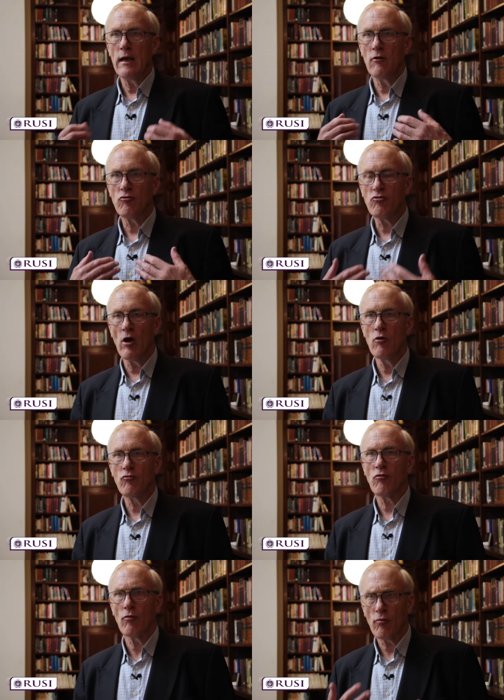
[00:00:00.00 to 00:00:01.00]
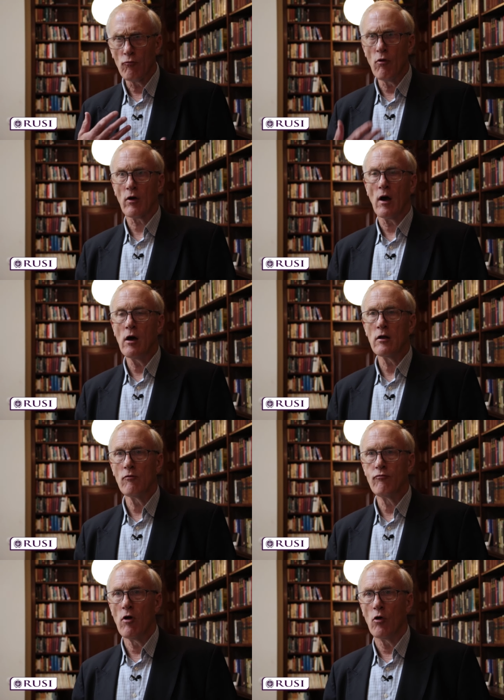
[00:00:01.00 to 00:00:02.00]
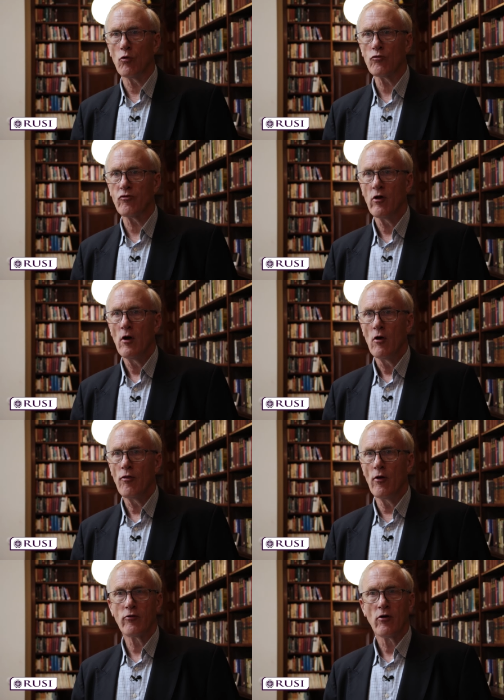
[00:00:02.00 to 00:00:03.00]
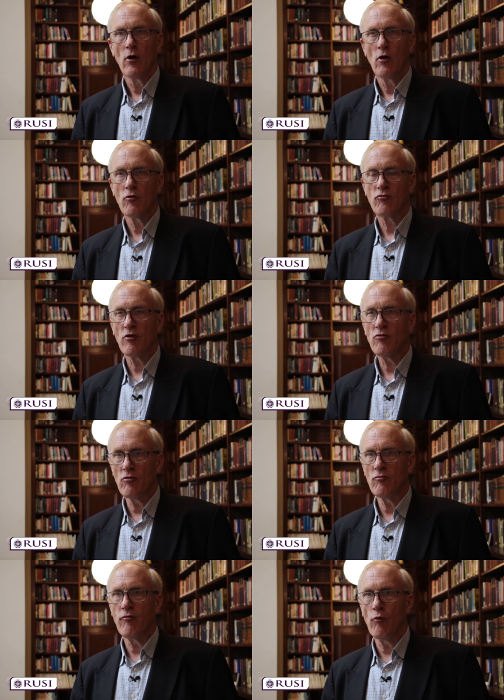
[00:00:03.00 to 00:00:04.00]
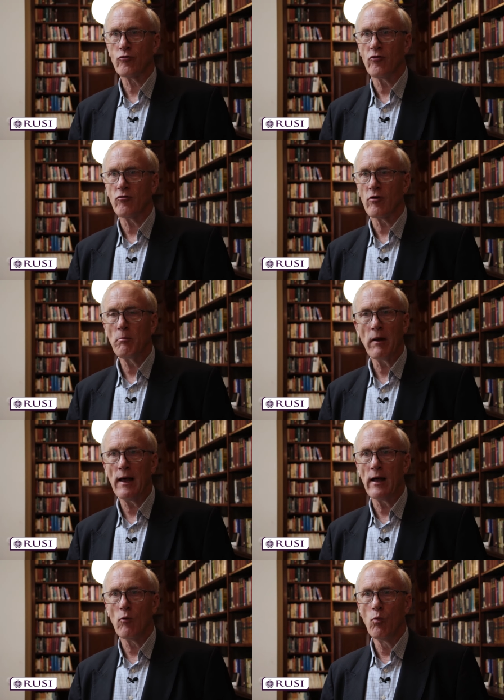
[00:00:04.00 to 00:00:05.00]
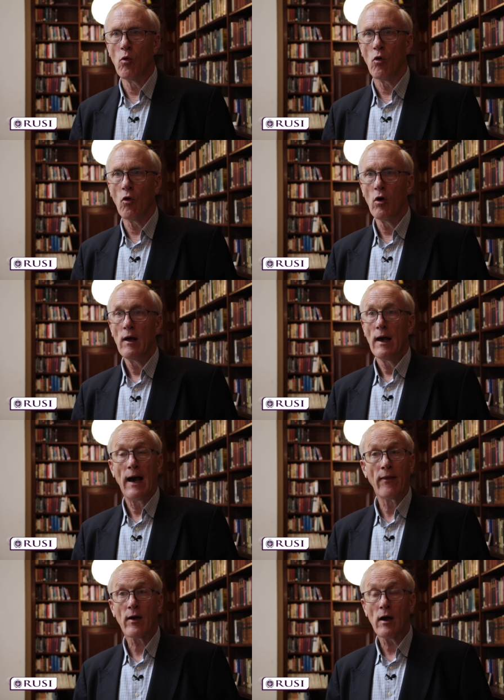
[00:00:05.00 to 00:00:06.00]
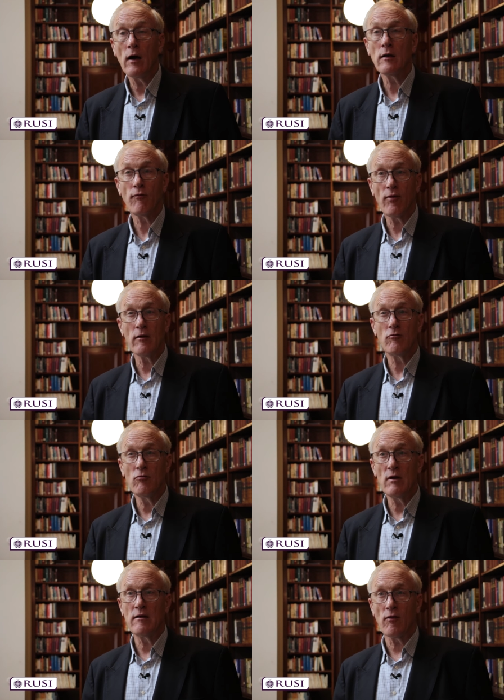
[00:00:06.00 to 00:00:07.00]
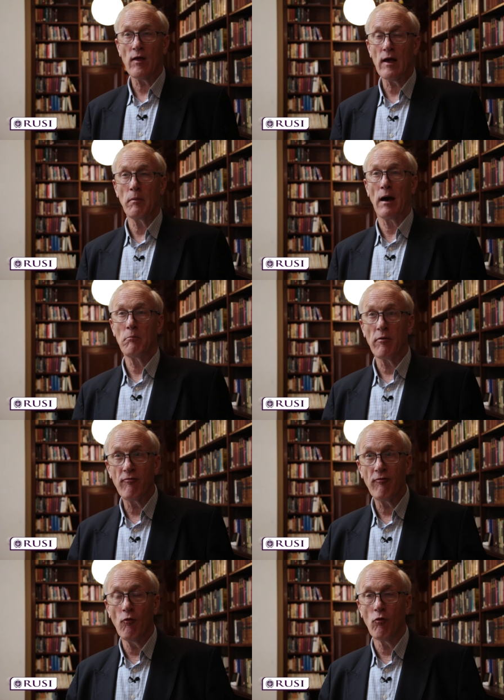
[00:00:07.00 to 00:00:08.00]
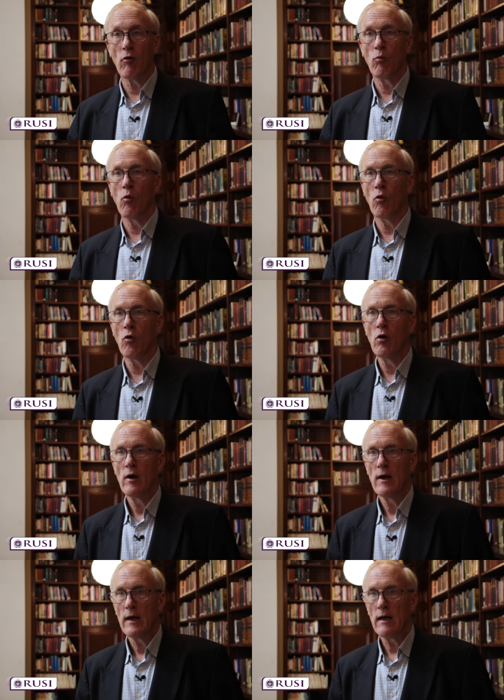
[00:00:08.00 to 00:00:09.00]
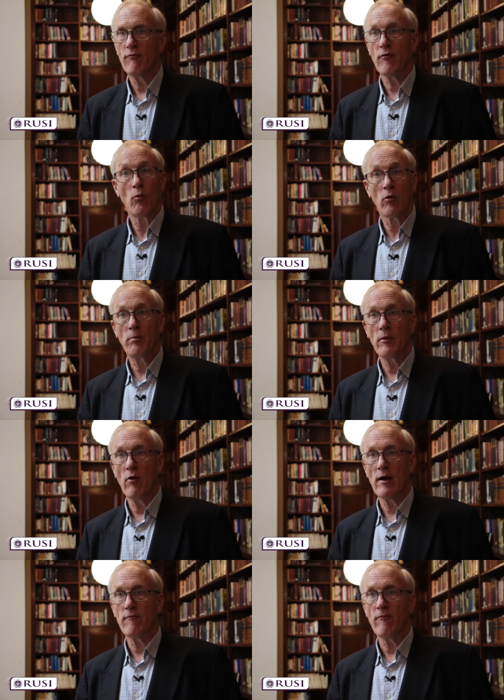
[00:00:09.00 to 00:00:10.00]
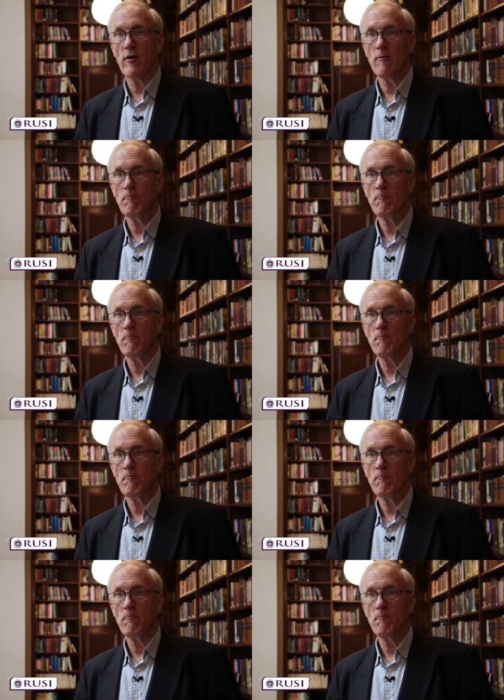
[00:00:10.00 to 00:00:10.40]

it shows the kind of roles that citizen forces can play in a war and the kind of things you need to think about before a war if you want to be ready for it.